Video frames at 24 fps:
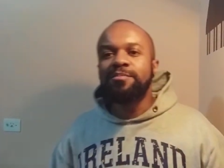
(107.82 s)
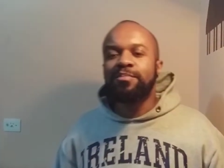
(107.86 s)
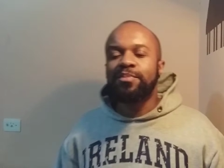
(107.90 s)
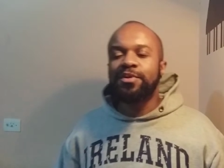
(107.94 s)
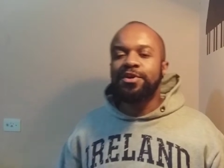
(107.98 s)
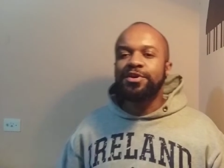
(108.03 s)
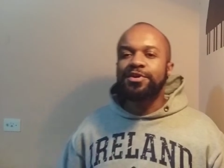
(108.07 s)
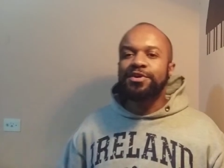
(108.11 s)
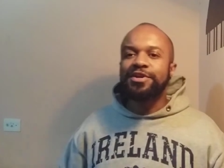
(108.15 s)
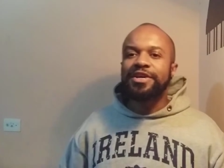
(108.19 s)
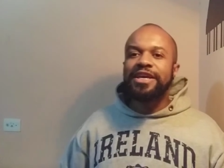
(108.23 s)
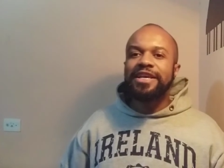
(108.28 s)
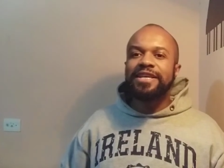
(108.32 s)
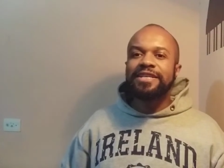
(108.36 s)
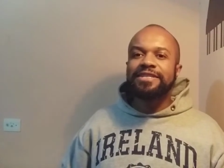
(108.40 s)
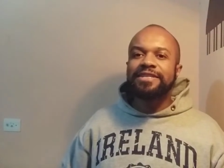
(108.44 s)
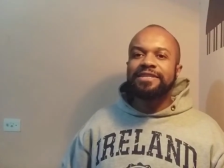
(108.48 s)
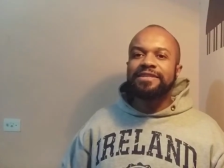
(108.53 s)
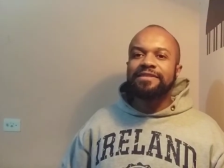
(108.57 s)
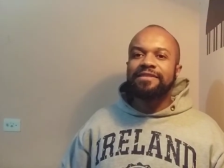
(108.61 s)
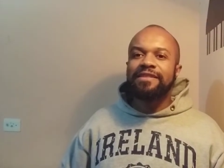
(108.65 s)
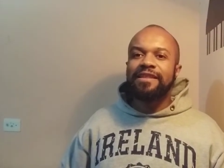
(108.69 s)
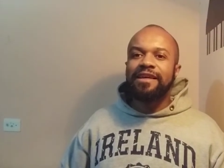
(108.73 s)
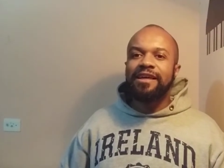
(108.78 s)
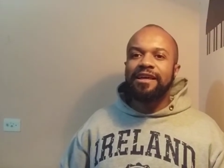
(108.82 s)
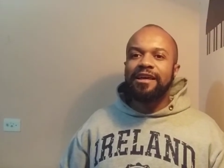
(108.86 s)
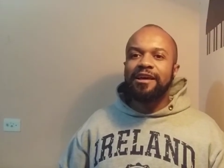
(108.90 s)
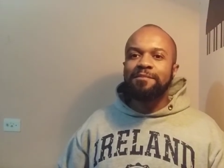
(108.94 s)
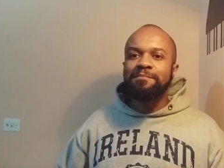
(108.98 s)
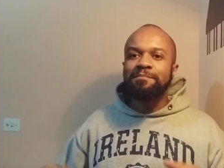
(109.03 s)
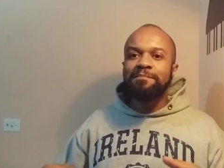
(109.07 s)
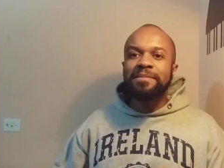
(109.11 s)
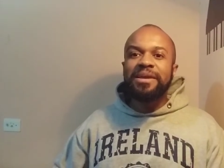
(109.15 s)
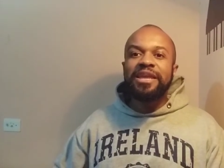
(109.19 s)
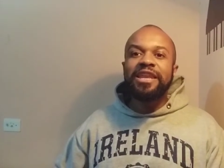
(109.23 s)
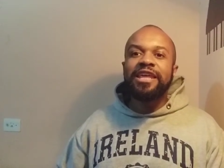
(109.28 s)
in Portuguese the
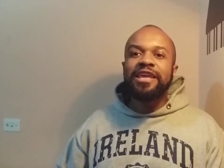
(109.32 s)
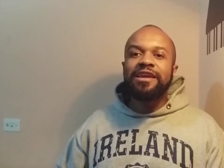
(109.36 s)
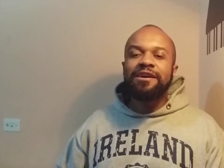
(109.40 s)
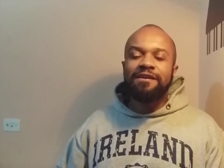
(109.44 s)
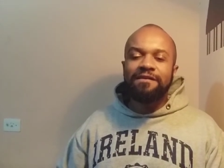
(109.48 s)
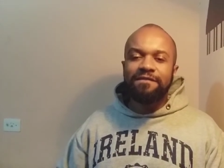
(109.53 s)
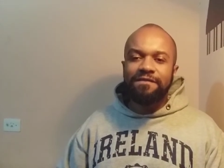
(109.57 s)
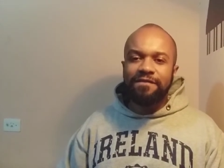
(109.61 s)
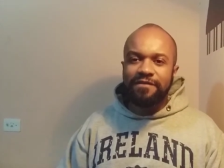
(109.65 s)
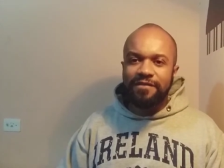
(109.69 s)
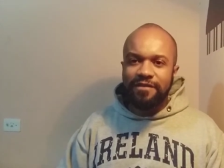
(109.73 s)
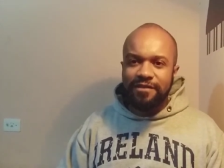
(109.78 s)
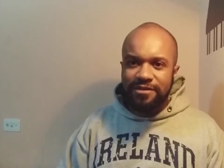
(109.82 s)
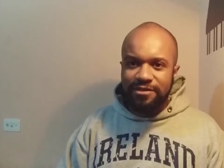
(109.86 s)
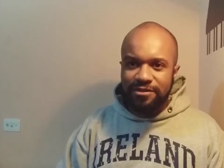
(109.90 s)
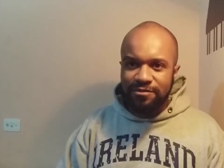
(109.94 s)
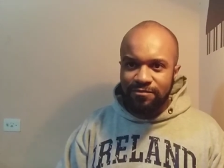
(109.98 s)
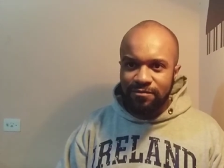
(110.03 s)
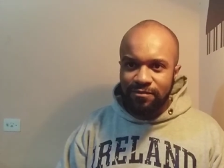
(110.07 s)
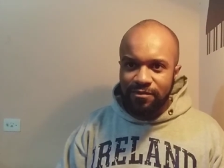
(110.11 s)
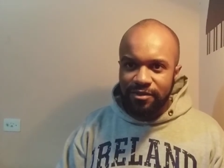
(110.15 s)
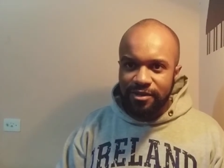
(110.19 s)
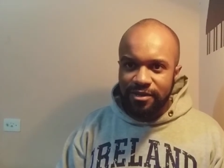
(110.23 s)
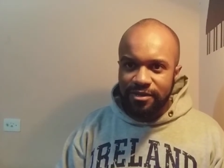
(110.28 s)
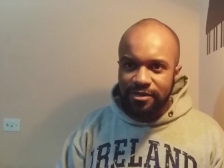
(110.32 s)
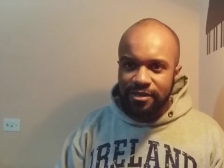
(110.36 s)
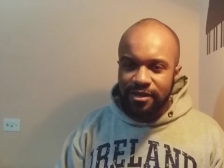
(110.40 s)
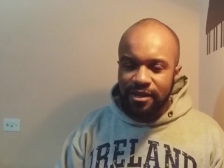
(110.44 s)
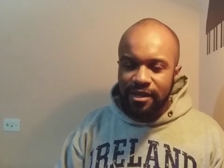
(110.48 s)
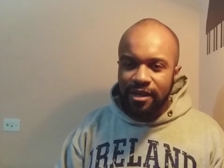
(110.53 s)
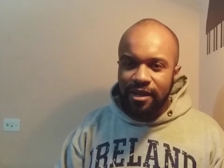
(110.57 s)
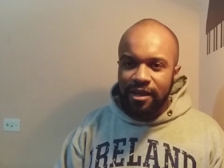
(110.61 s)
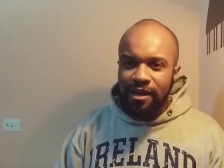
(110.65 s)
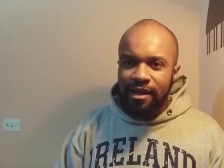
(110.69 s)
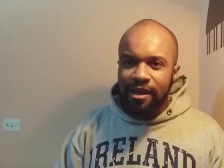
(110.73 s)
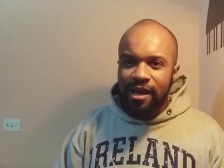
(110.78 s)
meaning of this word.
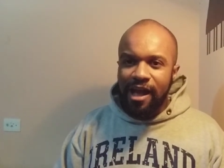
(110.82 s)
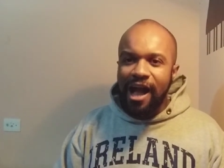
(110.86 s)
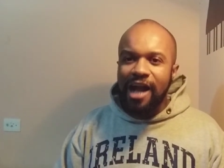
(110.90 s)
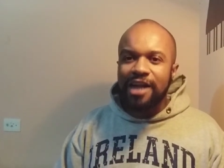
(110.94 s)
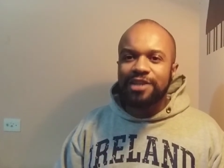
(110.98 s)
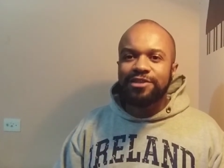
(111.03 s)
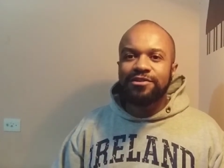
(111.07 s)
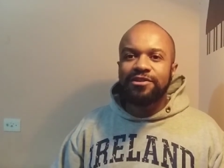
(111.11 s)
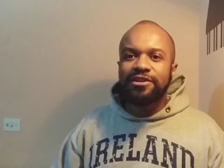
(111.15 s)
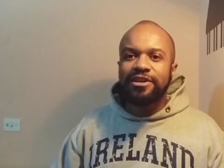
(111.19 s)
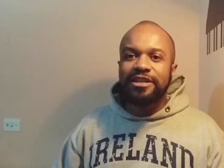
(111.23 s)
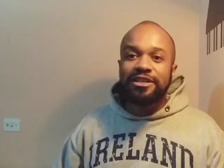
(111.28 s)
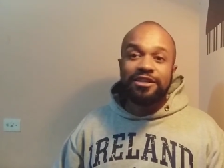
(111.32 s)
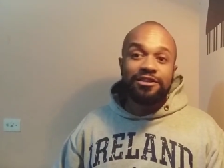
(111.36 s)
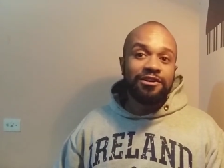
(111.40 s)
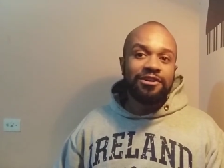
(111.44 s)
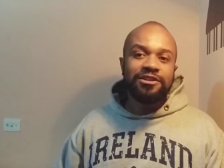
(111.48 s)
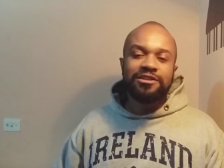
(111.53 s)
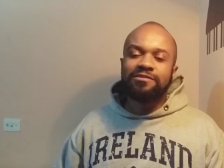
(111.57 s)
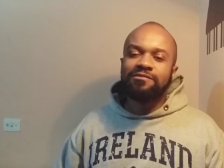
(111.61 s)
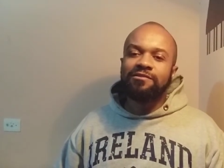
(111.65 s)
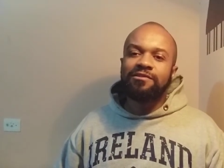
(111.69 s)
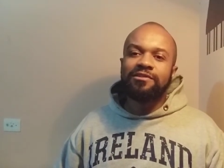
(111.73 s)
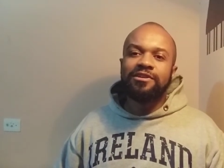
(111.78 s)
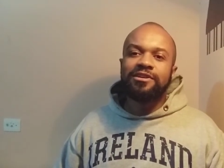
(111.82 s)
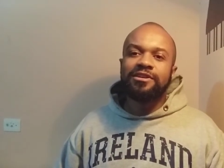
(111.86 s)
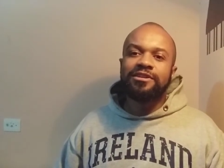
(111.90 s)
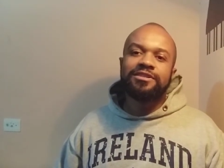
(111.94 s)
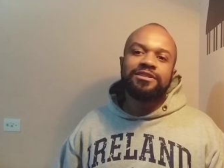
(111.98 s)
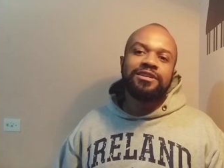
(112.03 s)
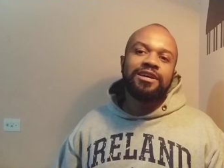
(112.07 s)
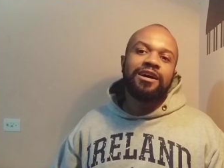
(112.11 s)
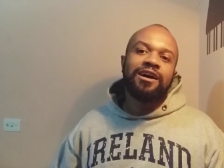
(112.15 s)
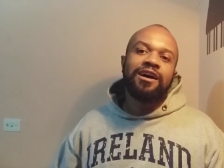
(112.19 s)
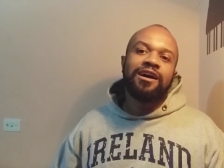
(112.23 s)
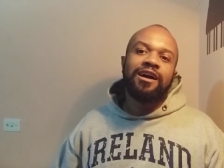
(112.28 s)
Actually, it's not a word,
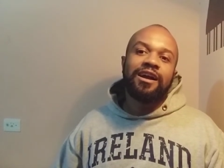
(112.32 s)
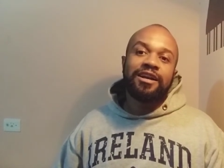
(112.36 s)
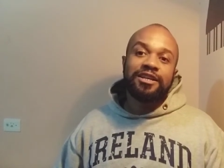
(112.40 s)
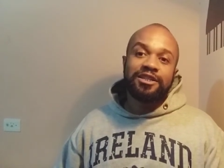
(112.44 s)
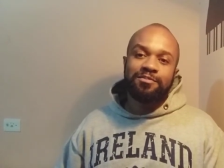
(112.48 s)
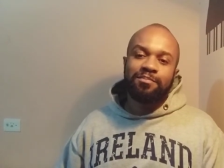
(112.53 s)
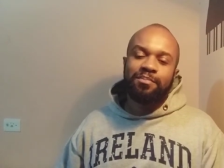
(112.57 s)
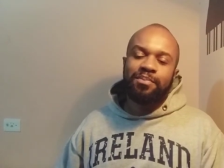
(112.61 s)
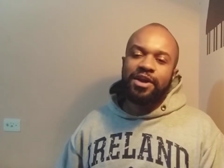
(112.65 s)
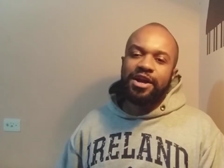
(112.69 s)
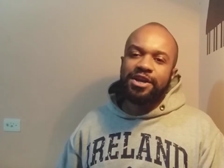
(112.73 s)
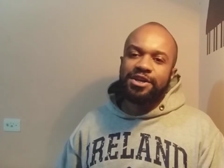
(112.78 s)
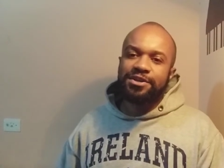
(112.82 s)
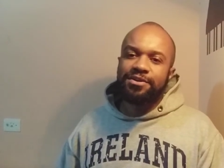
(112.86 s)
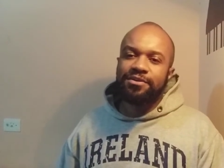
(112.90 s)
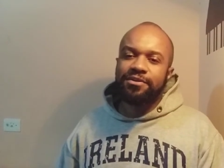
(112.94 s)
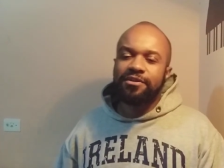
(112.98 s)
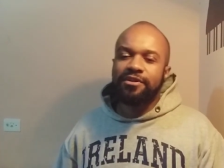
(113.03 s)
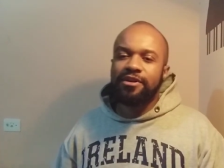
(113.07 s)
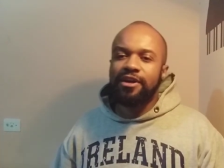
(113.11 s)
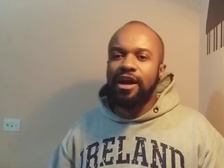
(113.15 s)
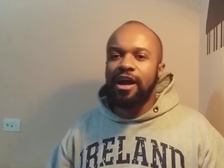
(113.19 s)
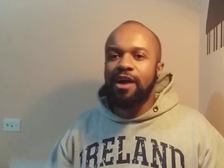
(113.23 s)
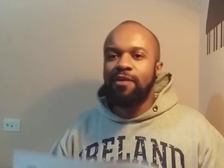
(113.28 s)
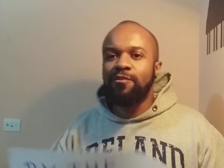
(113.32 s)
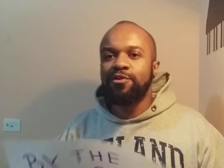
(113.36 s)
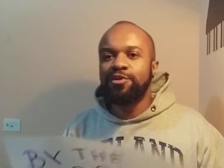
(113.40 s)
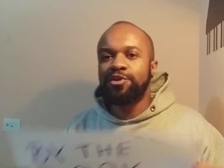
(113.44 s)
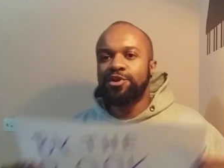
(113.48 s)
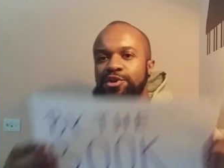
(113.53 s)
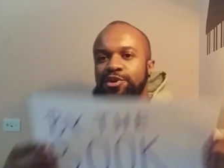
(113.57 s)
it's an expression. I will